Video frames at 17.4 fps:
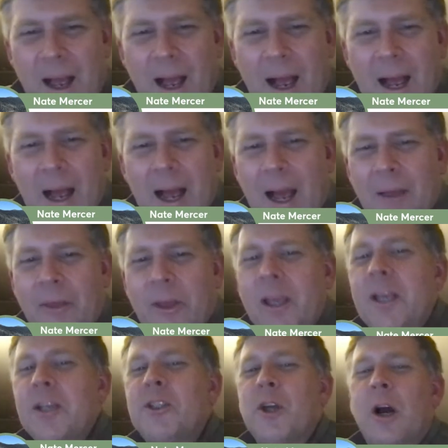I
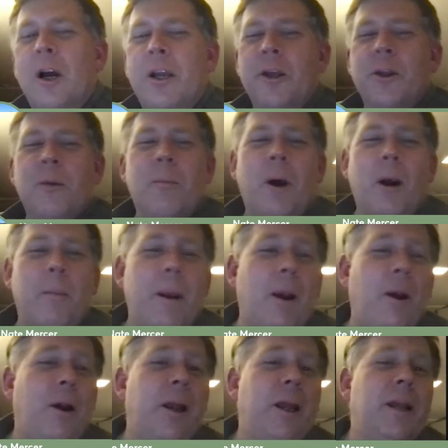think he's talking the
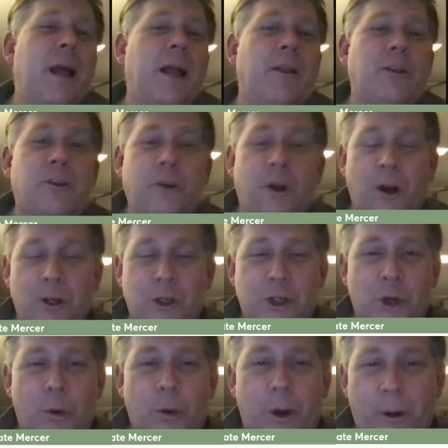barbarian, not the talk
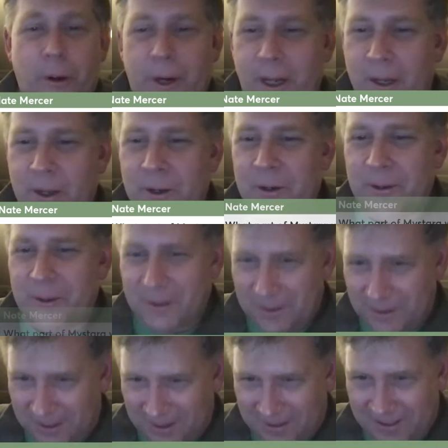show-arian.
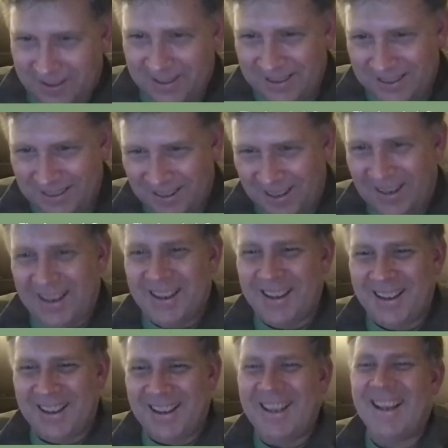Oh,
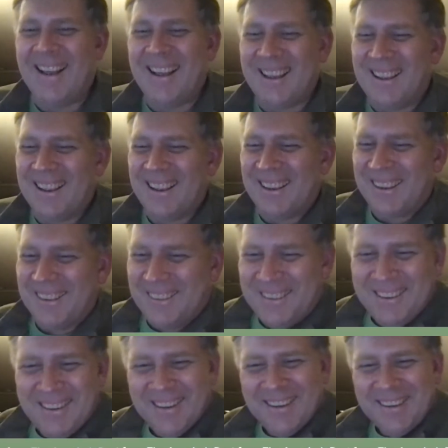okay.
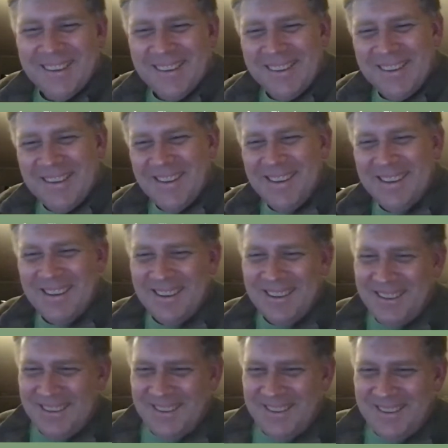They
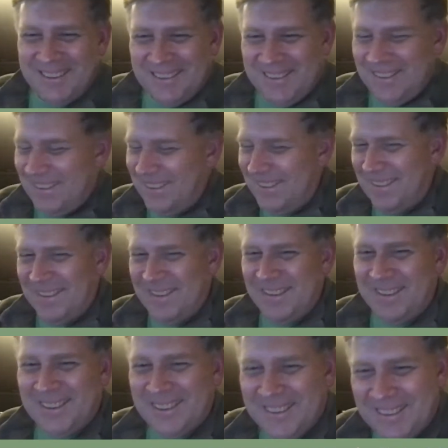do have
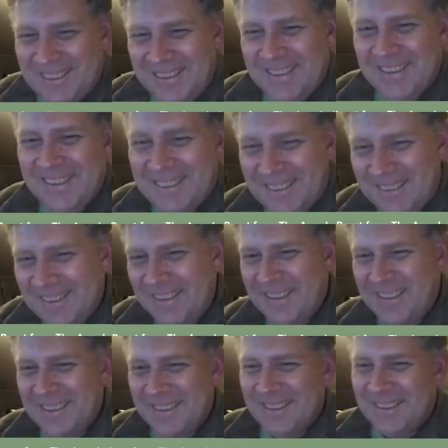Hyperborea over
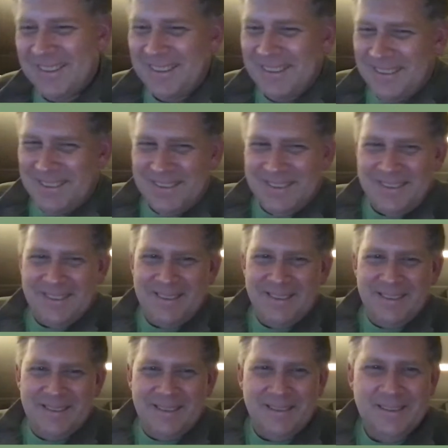in
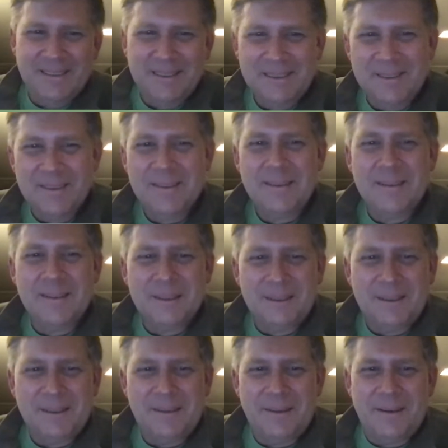
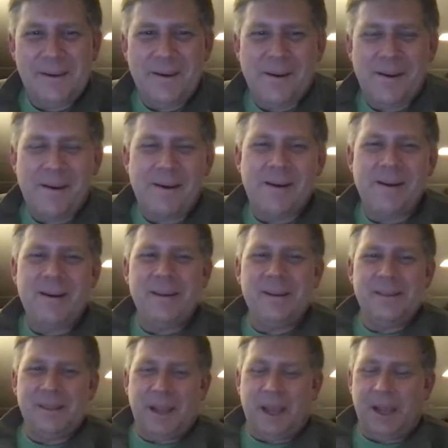Scothar,
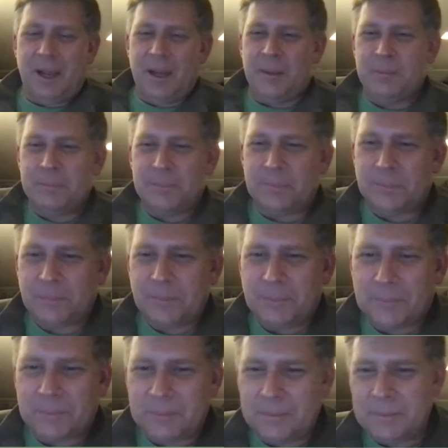though it was
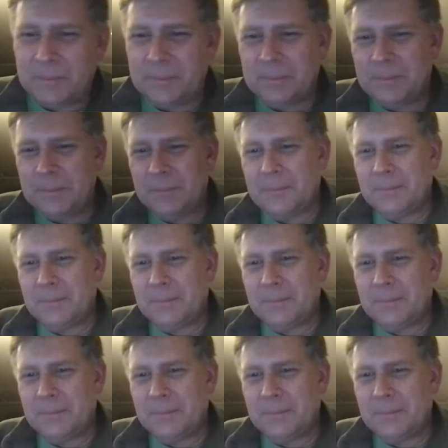it